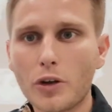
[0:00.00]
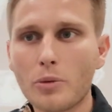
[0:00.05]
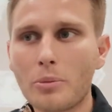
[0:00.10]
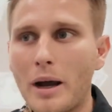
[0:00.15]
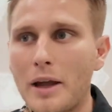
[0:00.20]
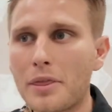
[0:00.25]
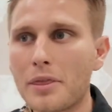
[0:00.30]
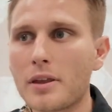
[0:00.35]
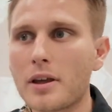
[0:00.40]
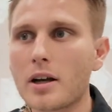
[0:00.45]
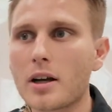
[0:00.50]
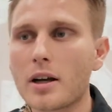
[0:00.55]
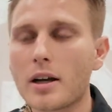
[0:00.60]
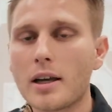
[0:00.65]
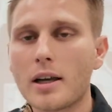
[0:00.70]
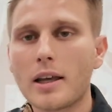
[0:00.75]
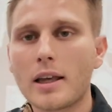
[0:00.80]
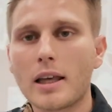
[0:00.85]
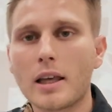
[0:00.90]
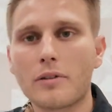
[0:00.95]
You might think,
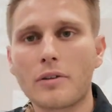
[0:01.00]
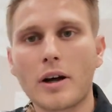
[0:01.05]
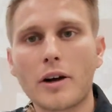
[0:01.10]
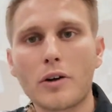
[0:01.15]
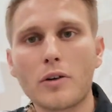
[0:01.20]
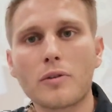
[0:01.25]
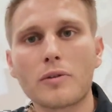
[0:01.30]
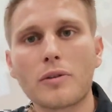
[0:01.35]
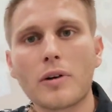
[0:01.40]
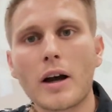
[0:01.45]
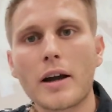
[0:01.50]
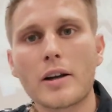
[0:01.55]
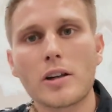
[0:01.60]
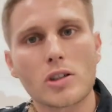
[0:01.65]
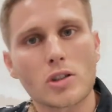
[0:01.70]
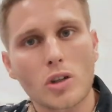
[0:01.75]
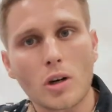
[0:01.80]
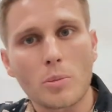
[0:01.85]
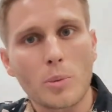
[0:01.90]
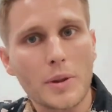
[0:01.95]
if I don't find
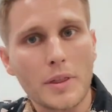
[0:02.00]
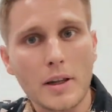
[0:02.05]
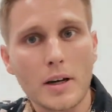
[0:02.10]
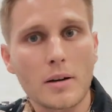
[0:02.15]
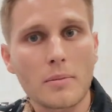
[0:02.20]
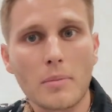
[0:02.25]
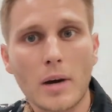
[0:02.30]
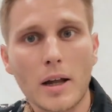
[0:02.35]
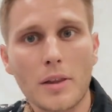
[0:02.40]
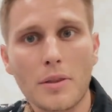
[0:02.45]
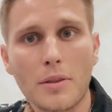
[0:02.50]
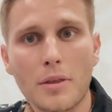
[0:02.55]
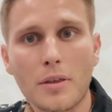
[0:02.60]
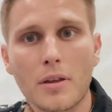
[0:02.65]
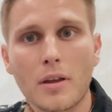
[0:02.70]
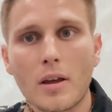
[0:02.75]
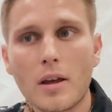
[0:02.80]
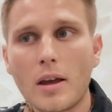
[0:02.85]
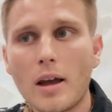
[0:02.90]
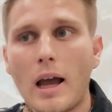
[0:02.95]
a job within a
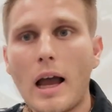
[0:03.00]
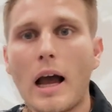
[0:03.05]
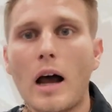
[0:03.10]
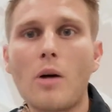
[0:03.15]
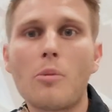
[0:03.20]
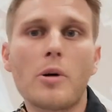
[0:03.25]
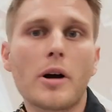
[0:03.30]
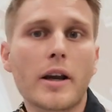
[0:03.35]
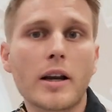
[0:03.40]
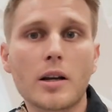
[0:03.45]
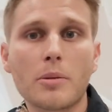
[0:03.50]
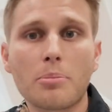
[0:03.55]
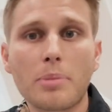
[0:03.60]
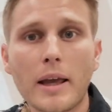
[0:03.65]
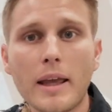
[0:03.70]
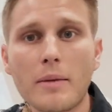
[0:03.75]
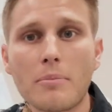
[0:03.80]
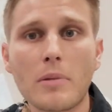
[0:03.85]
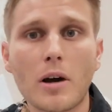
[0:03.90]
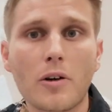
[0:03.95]
month, how am I going to
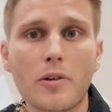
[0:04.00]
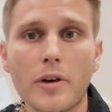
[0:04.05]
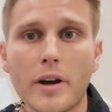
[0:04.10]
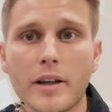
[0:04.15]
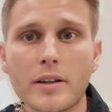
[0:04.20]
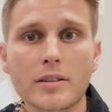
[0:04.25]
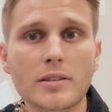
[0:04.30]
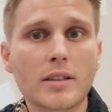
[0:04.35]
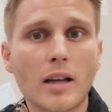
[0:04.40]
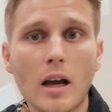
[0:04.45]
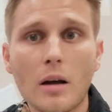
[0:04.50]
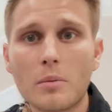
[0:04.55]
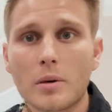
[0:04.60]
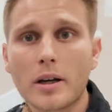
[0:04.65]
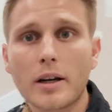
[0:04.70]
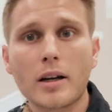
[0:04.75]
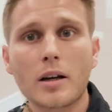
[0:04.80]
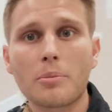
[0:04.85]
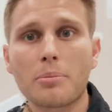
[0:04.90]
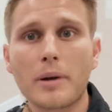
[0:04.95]
pay my rent? How am
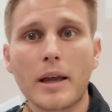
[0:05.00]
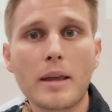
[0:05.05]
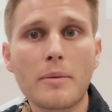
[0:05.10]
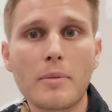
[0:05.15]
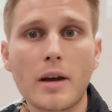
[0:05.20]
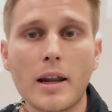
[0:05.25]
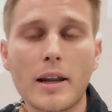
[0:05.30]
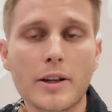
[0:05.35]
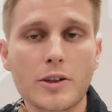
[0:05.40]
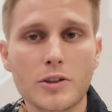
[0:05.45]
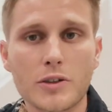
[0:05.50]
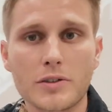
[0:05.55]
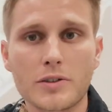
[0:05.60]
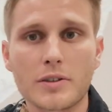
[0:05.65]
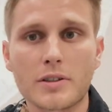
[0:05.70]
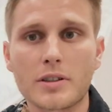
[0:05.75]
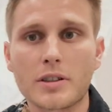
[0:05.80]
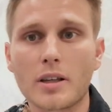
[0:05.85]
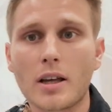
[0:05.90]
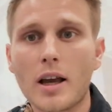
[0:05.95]
I going to pay my
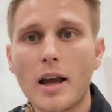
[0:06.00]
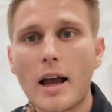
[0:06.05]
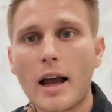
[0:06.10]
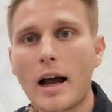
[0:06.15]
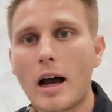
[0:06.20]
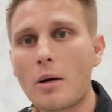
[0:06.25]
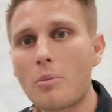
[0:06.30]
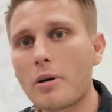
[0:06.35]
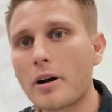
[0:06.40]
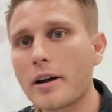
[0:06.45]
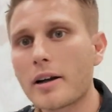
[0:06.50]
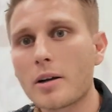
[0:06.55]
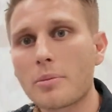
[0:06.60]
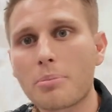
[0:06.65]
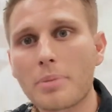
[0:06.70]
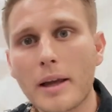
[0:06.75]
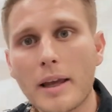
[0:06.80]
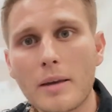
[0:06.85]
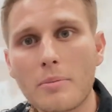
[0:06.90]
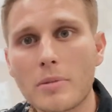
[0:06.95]
electricity? How am I going
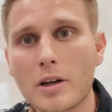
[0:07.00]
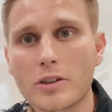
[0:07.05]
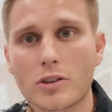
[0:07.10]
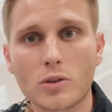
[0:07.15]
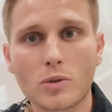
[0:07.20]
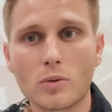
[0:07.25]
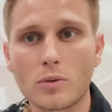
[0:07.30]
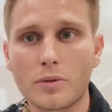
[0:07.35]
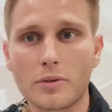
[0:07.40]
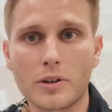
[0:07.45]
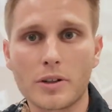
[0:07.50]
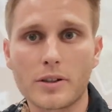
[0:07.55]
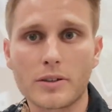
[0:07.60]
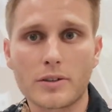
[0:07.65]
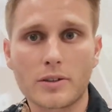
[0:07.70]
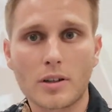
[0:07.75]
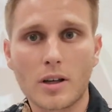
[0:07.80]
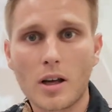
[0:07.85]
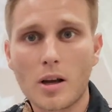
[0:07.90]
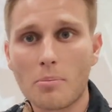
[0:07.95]
to pay my school
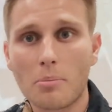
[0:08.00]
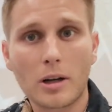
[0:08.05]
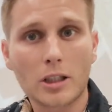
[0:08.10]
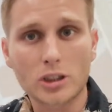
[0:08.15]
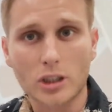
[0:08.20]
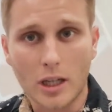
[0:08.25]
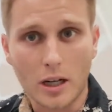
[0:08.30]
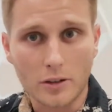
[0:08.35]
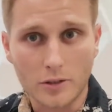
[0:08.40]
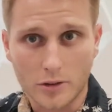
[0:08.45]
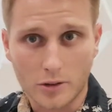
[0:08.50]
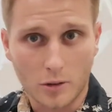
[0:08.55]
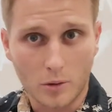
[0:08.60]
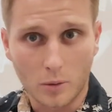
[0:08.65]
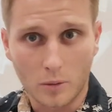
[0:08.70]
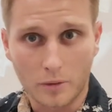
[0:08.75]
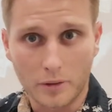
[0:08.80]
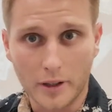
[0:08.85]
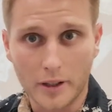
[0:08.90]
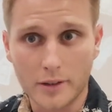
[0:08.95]
fees, my child's
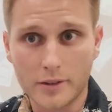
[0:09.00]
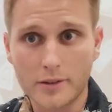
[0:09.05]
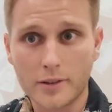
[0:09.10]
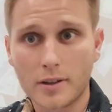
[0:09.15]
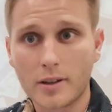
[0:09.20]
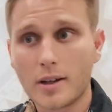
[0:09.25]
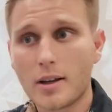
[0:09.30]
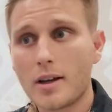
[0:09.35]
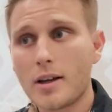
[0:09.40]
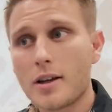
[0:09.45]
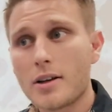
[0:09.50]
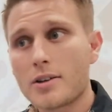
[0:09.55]
school fees?